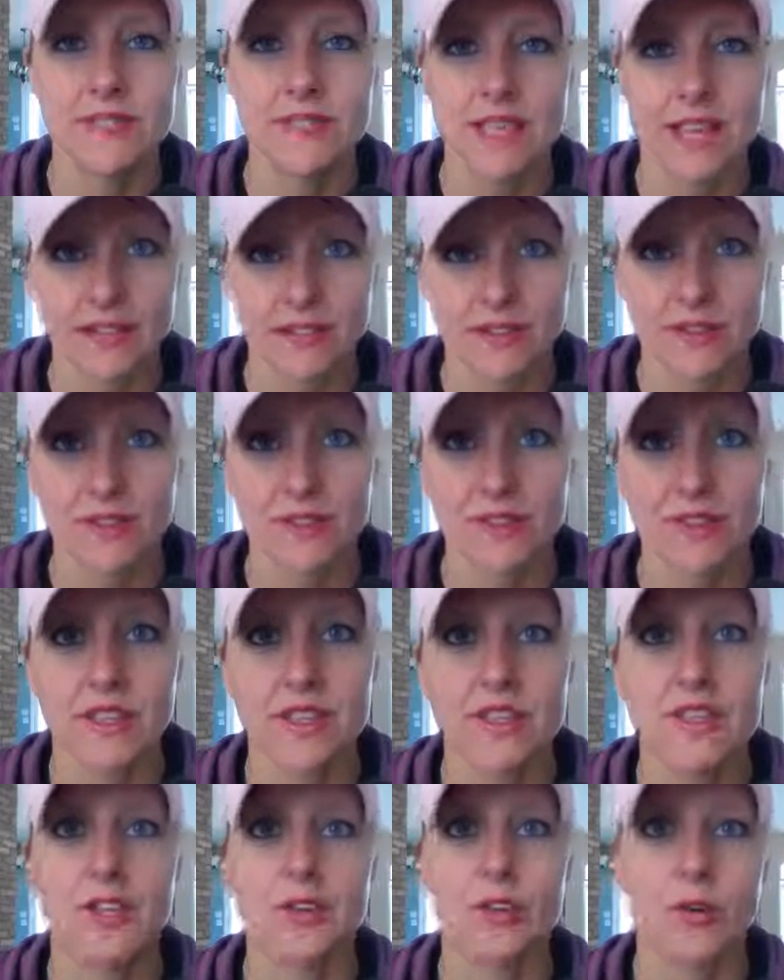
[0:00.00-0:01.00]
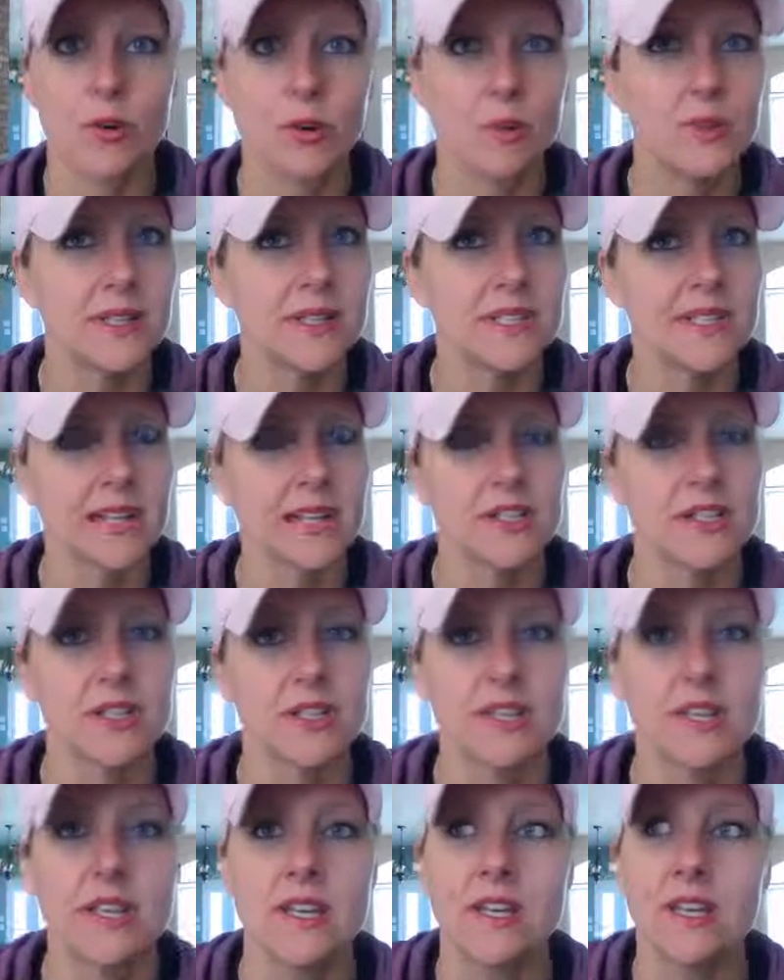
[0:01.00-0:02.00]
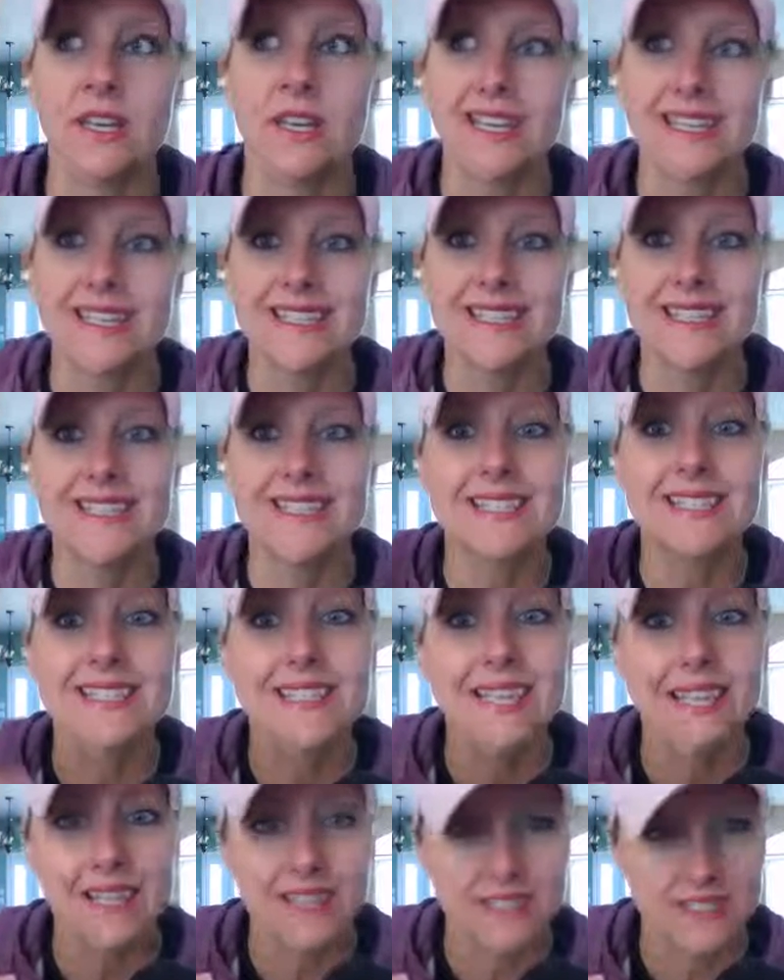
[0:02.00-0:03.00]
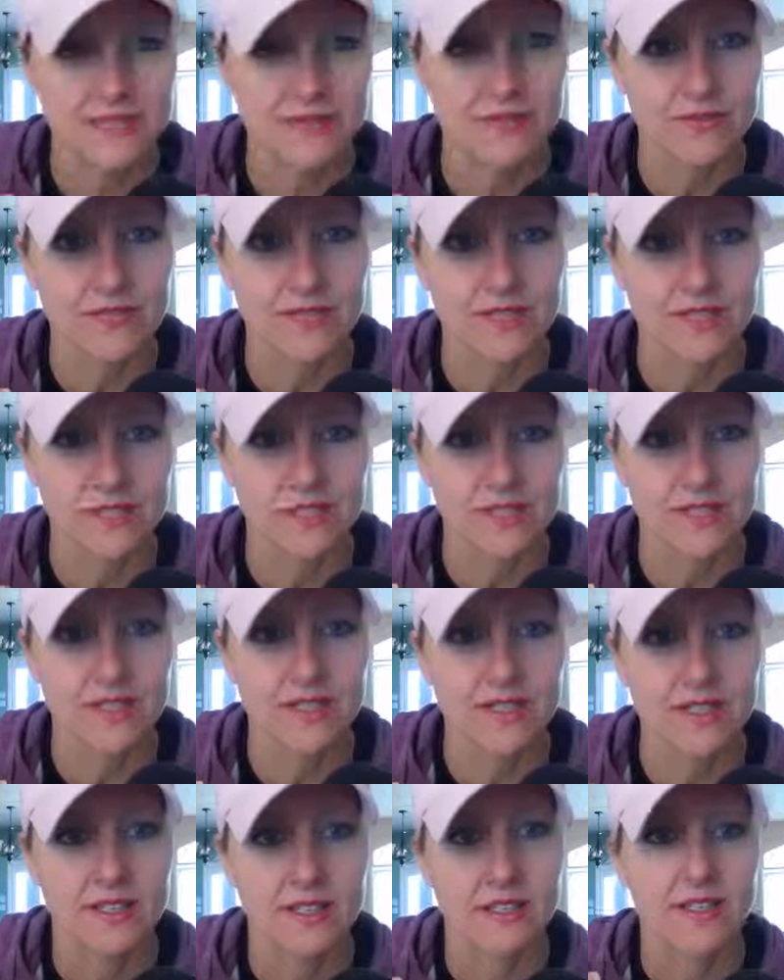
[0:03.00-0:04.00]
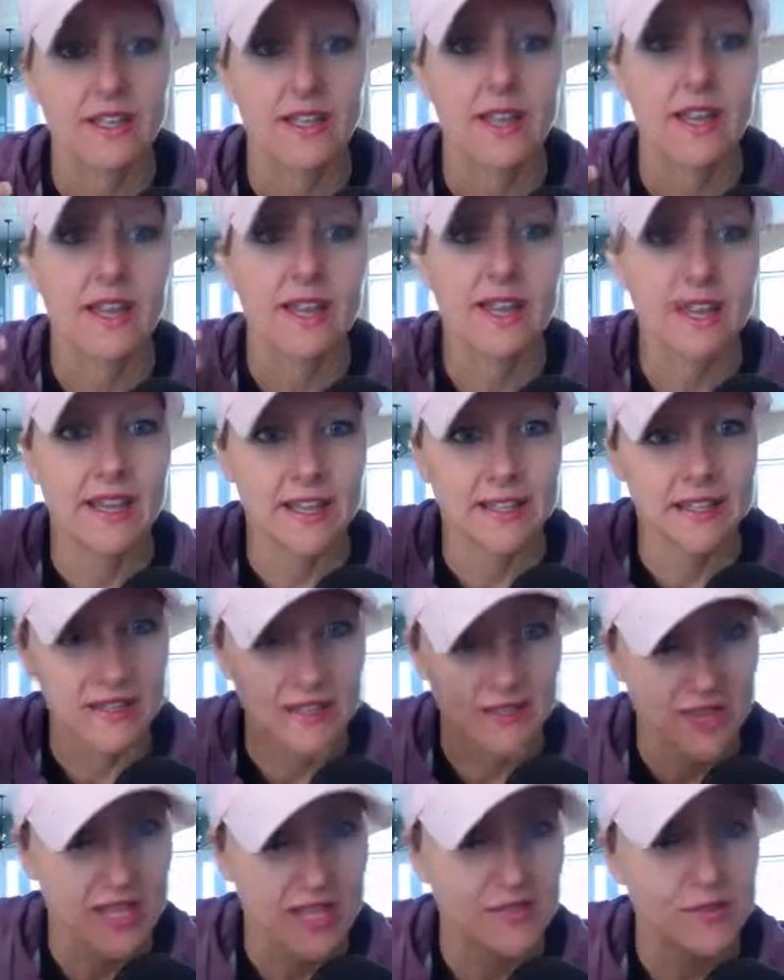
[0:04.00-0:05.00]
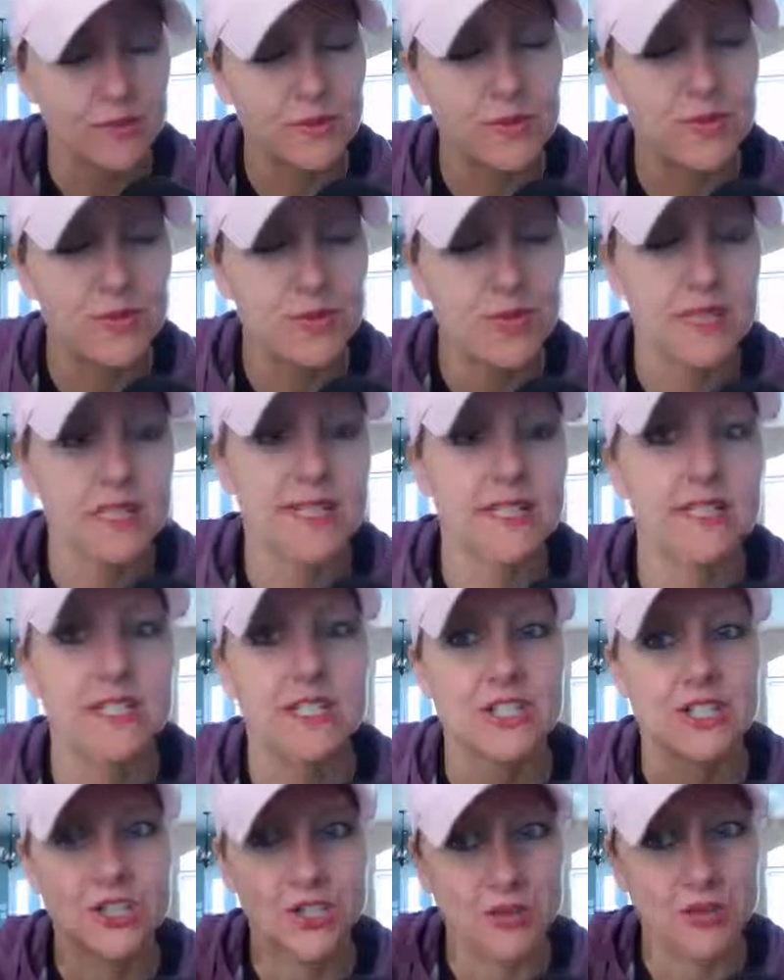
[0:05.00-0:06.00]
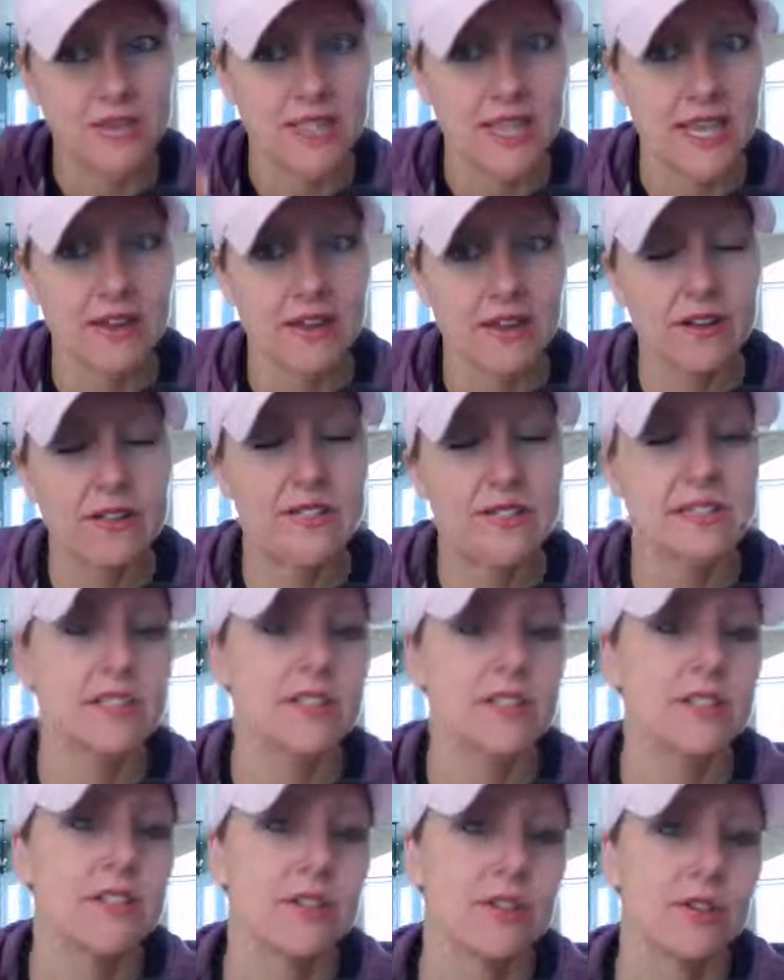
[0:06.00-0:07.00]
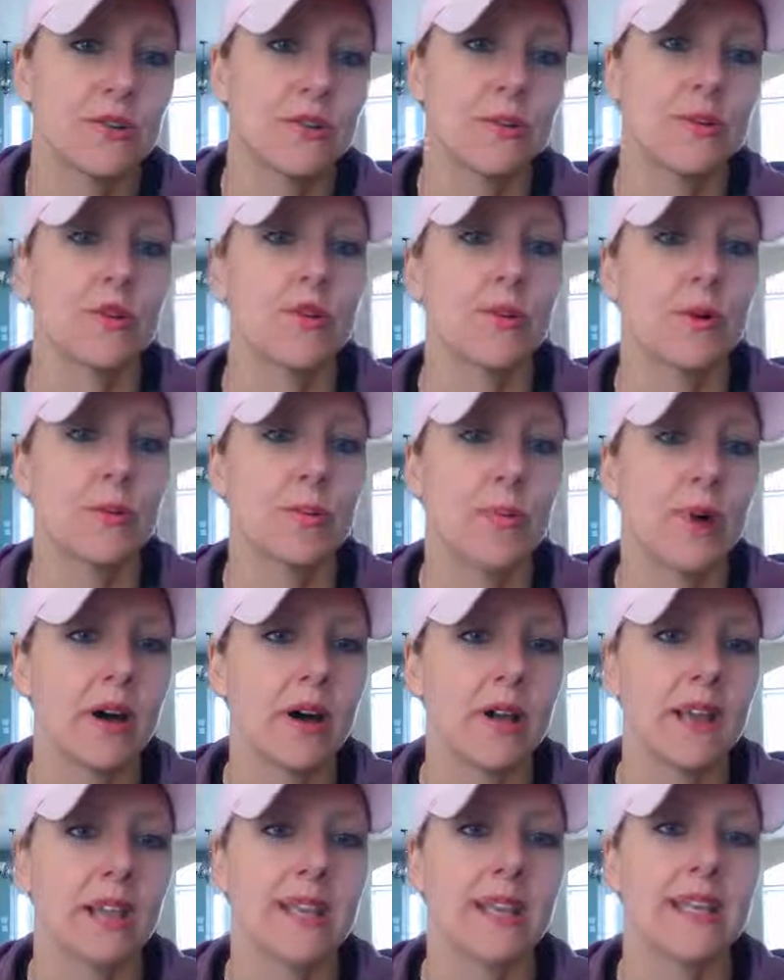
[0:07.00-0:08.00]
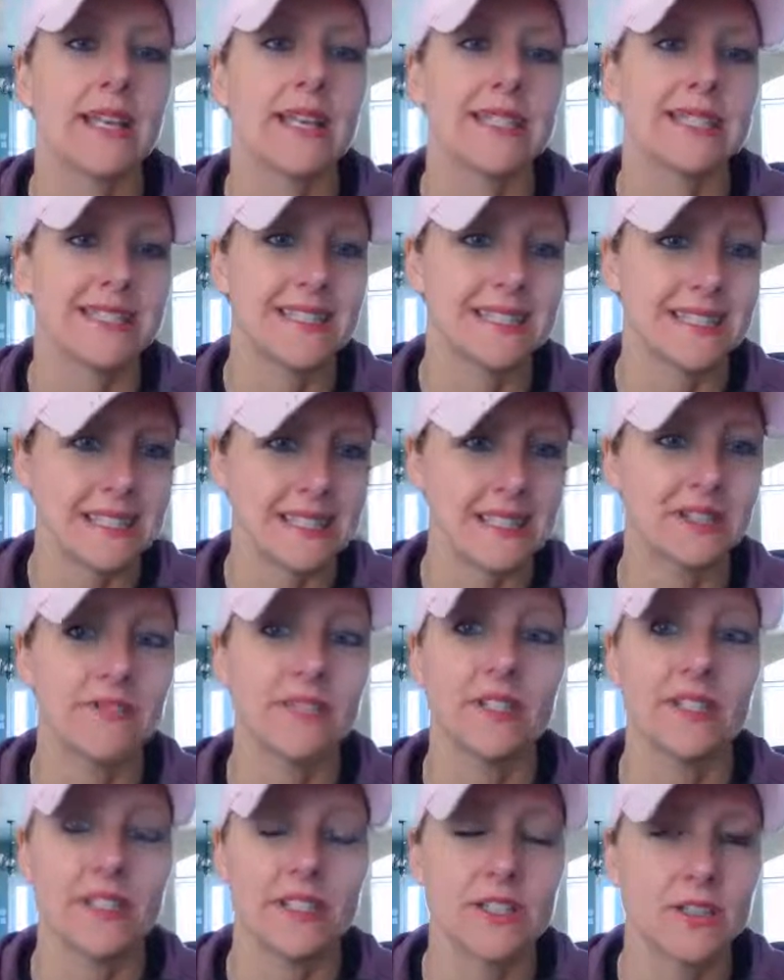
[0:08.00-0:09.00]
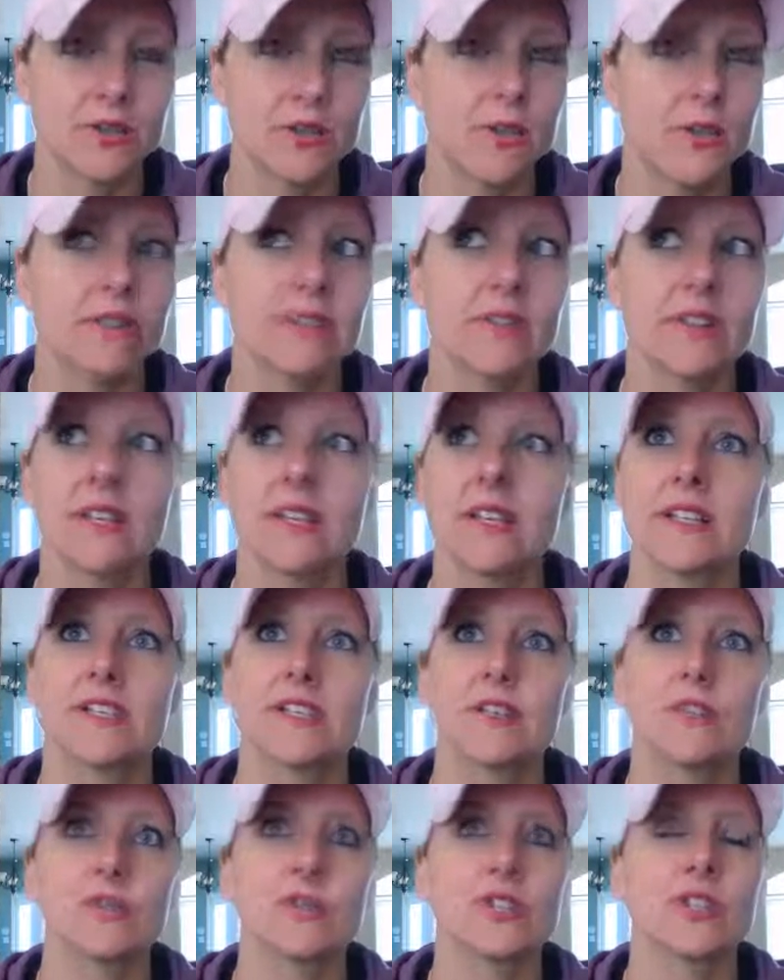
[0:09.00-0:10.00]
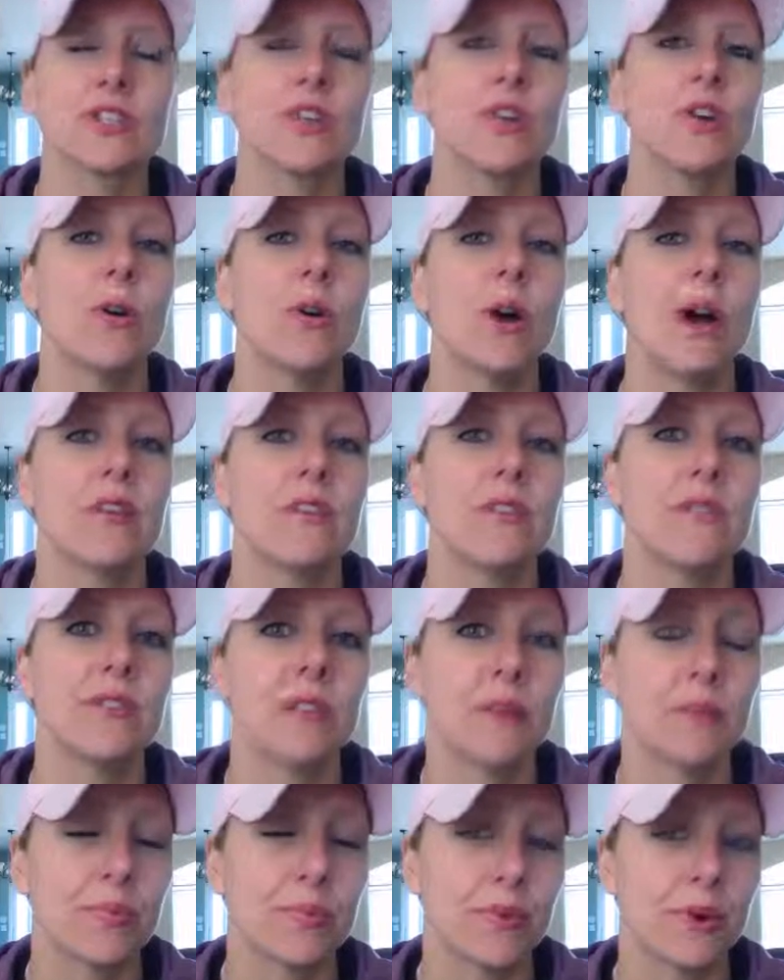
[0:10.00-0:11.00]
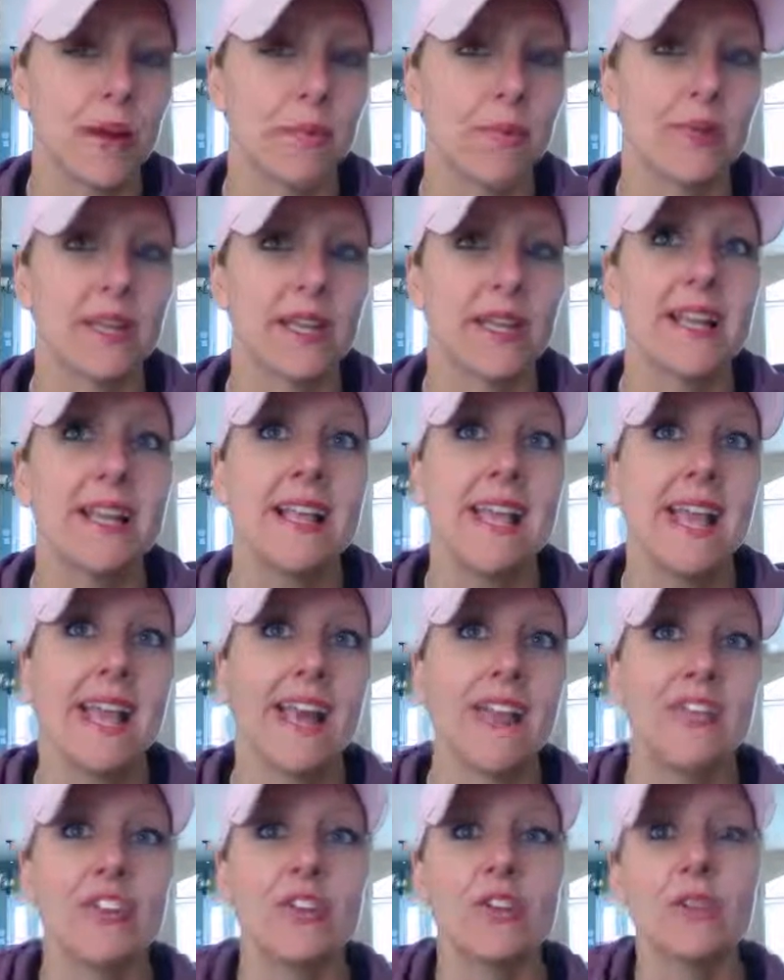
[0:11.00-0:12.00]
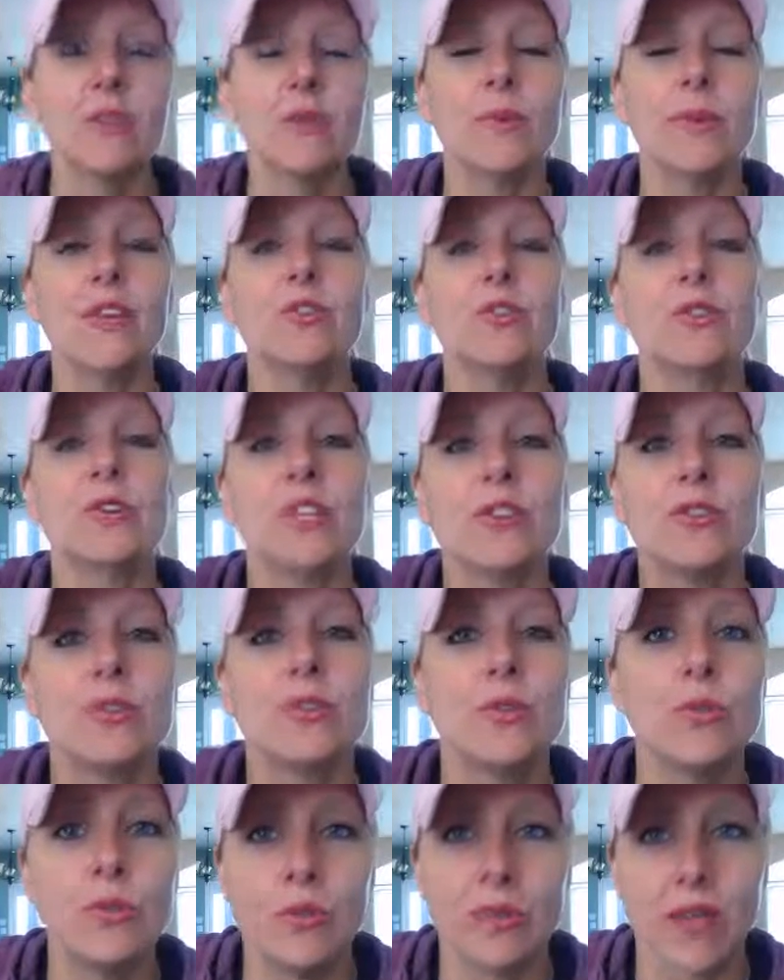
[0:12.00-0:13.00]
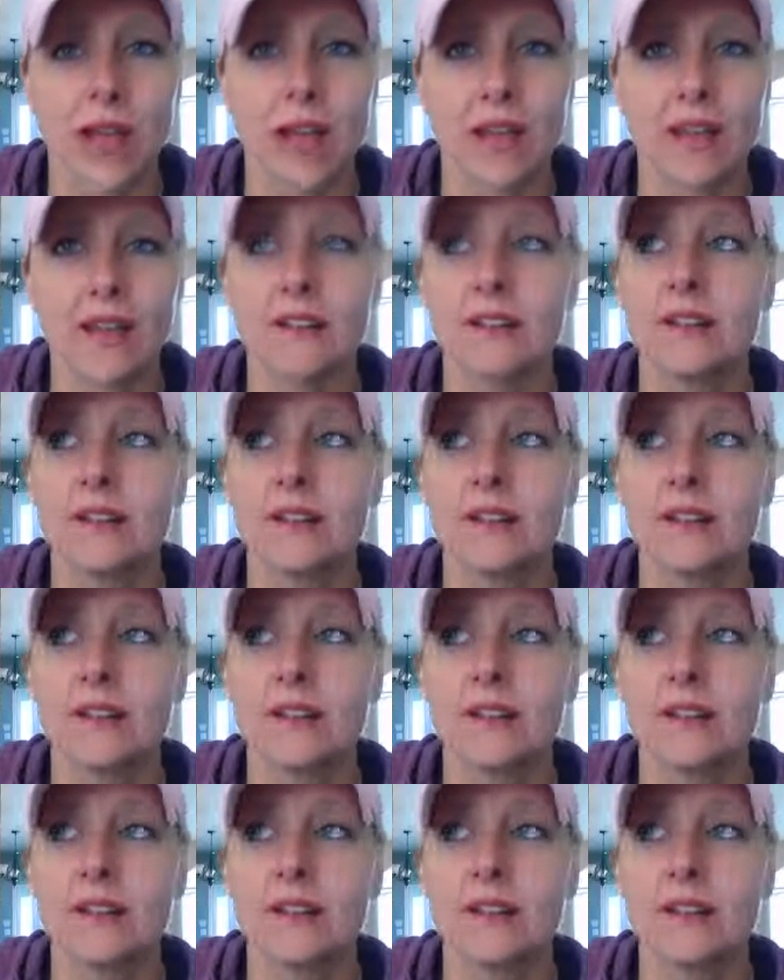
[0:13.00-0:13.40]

healthy, normally, naturally, instinctively. And that's what we try to teach you, is how to listen to your body instinctively, intuitively, so you just know how to feed it properly. And the only way you can do that